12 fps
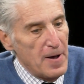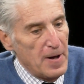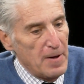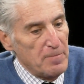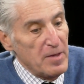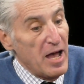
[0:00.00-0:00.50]

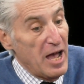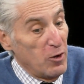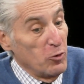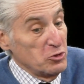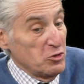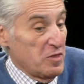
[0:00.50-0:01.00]
Uh, I
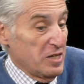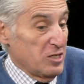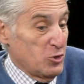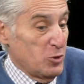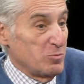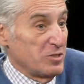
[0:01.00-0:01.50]
also think, in
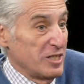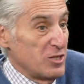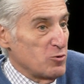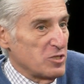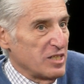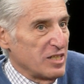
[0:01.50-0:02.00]
terms of
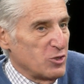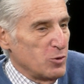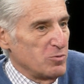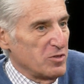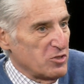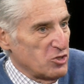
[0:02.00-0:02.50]
interesting, in
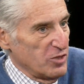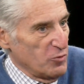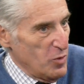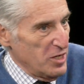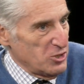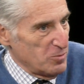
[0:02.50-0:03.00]
terms of the
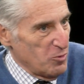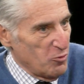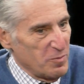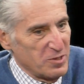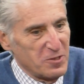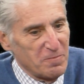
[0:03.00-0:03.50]
civil rights
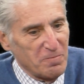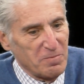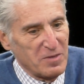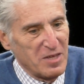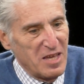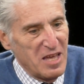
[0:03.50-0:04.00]
movement,
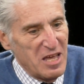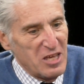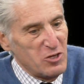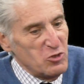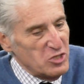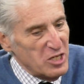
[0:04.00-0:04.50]

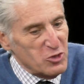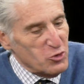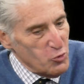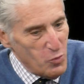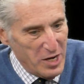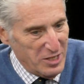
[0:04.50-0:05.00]
you said
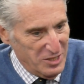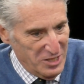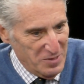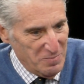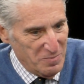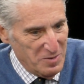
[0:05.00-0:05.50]

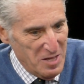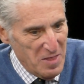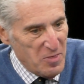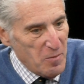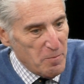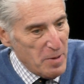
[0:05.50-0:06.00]
correctly,
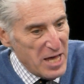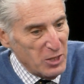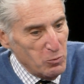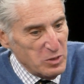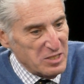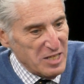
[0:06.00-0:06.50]
the
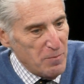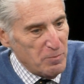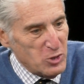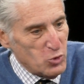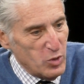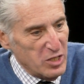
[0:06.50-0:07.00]
battle was not
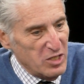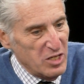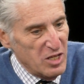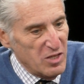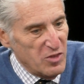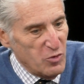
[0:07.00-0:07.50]
between
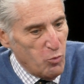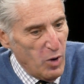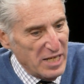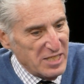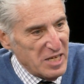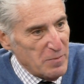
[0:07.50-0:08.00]
the
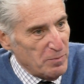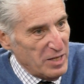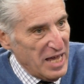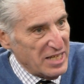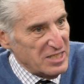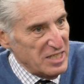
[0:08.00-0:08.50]
whites and
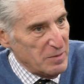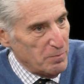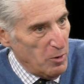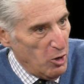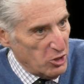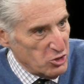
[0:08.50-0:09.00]
blacks in
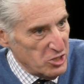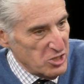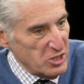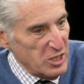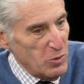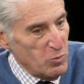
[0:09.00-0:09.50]

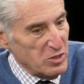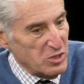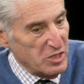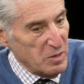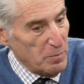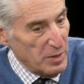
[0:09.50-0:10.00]
Parkchester. It was
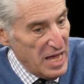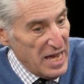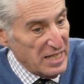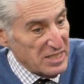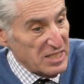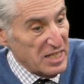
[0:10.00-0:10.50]
the
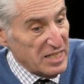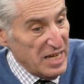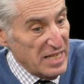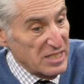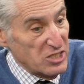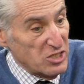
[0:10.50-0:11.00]
blacks
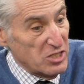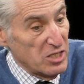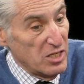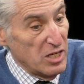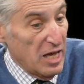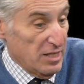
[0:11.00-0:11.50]
against
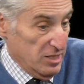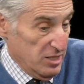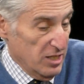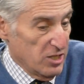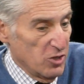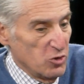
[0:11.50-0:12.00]
and
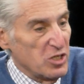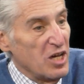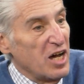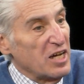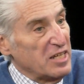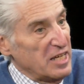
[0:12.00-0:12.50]
Latinos
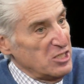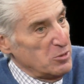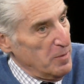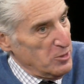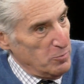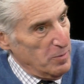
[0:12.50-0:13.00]

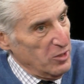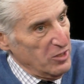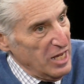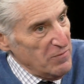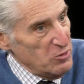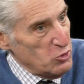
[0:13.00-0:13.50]
against Metropolitan
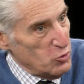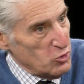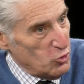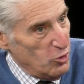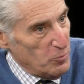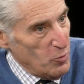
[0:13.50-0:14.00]
Life
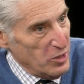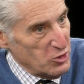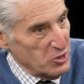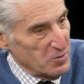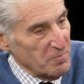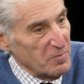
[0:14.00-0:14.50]
Insurance yes.
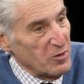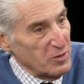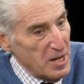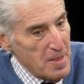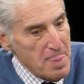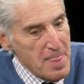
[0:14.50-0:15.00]
Corporation. Yes.
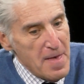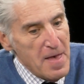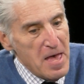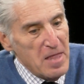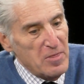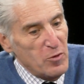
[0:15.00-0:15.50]
Okay.
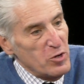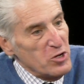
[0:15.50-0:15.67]
There